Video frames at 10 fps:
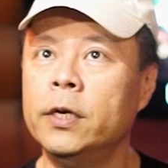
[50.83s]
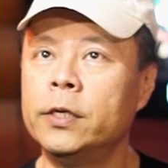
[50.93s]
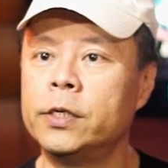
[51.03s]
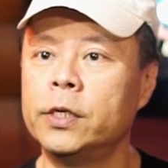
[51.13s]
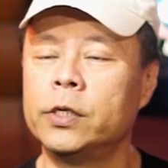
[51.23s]
in a
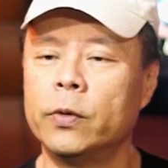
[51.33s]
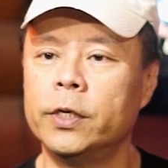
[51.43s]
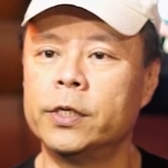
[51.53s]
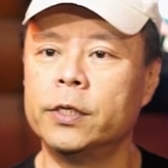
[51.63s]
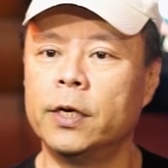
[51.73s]

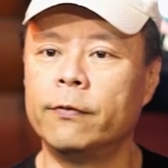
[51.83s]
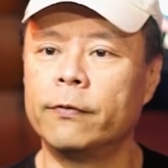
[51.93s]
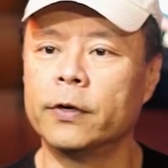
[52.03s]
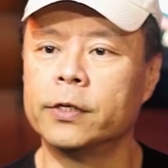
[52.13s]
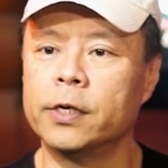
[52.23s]
situation, say
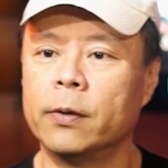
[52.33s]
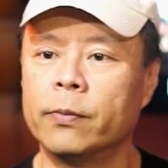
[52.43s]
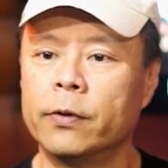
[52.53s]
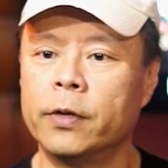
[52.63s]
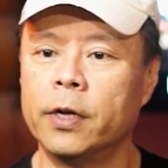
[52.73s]
for
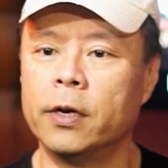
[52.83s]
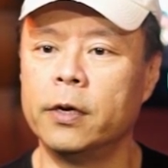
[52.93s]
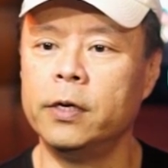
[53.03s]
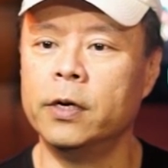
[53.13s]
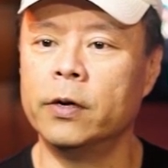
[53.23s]
example, that,
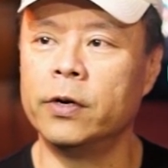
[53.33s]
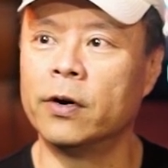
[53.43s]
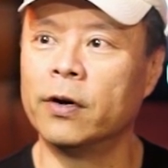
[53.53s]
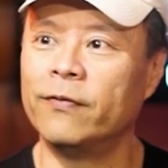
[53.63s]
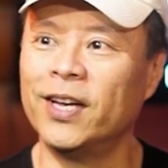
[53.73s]
you know, you're
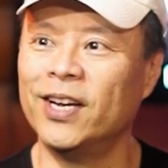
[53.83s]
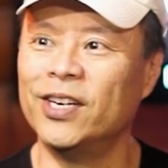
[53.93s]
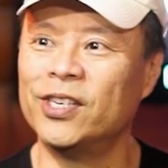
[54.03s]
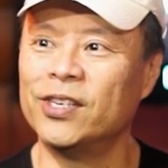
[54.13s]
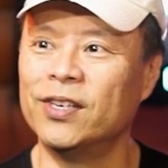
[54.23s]
on
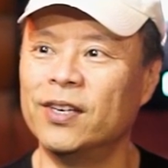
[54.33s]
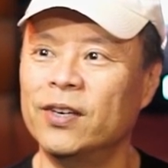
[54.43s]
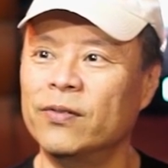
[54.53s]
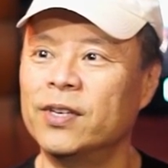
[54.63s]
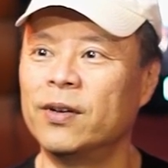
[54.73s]
vacation and you
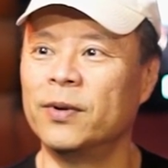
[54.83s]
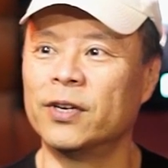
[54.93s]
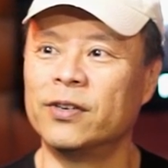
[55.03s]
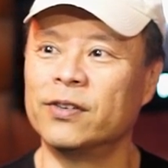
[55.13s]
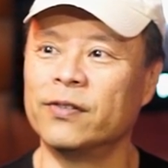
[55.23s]
want to take
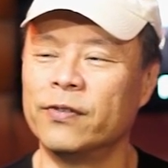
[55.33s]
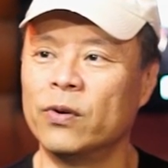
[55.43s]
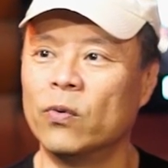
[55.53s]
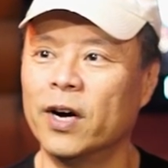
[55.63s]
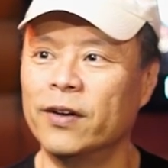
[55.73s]
pictures of your
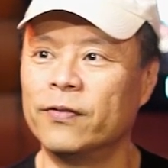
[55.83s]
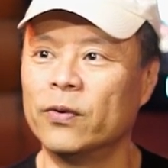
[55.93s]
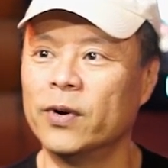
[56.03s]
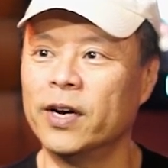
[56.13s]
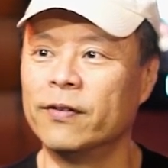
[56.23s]
wife or
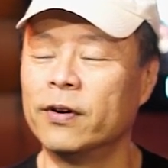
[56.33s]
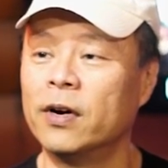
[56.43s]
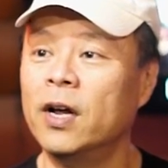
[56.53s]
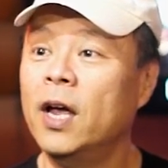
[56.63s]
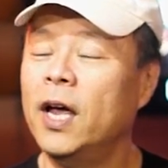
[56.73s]

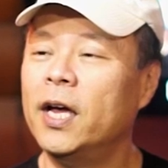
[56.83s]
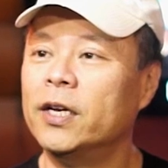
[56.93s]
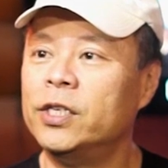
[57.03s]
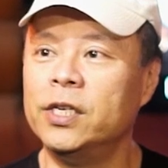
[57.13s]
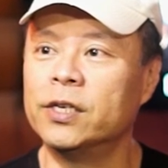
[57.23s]
whatever,
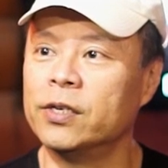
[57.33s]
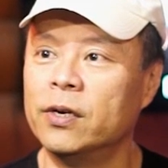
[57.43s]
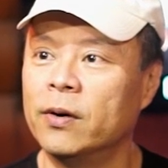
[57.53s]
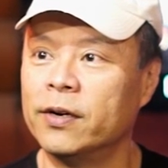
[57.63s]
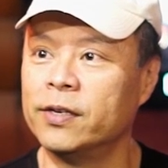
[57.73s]
and she doesn't
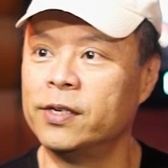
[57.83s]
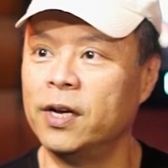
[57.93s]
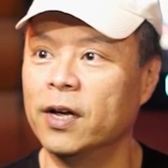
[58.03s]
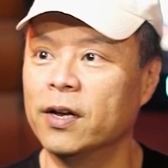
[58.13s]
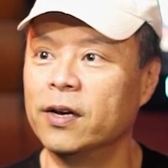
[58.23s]
know how to
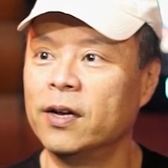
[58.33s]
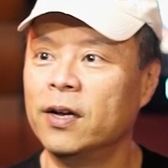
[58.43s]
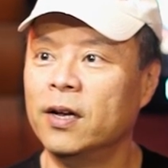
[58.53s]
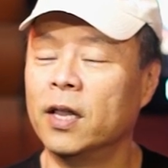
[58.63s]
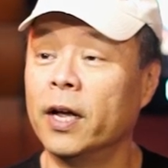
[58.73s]
stand.
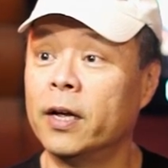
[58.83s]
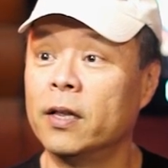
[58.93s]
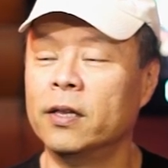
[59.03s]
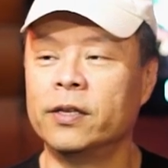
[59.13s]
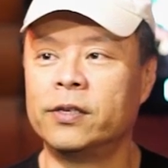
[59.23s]
Like,
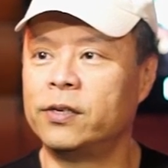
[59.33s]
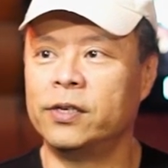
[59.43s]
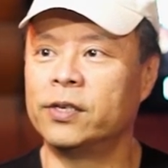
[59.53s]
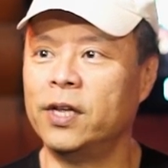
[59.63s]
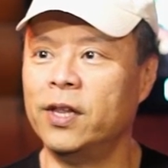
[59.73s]
let's
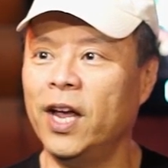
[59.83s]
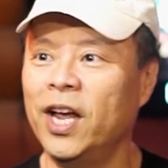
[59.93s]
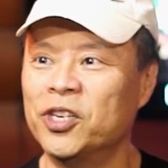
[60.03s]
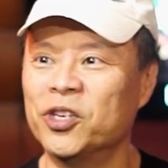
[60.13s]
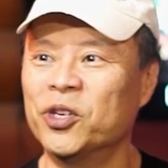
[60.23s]
just say the
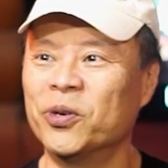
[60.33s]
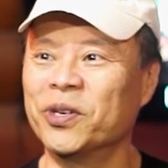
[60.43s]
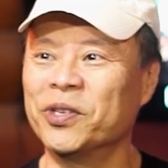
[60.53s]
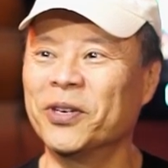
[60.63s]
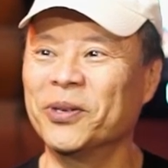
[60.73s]
Asian
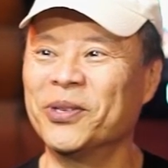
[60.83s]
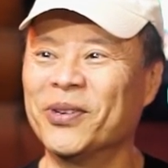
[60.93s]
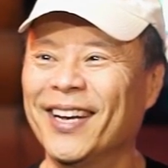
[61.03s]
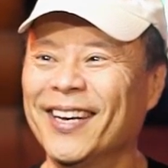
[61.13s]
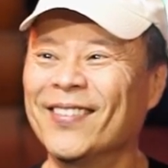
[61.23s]
tourist pose,
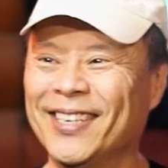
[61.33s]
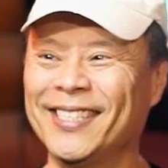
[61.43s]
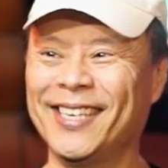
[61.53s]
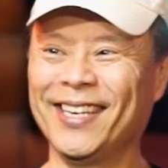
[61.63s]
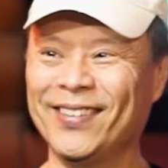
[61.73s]
right? Where you're
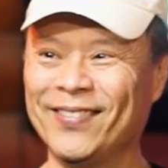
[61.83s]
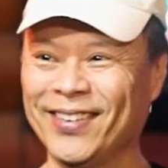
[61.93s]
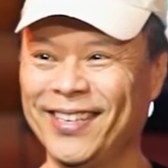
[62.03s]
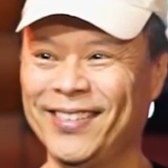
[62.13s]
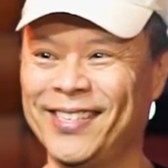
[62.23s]
standing in front of the U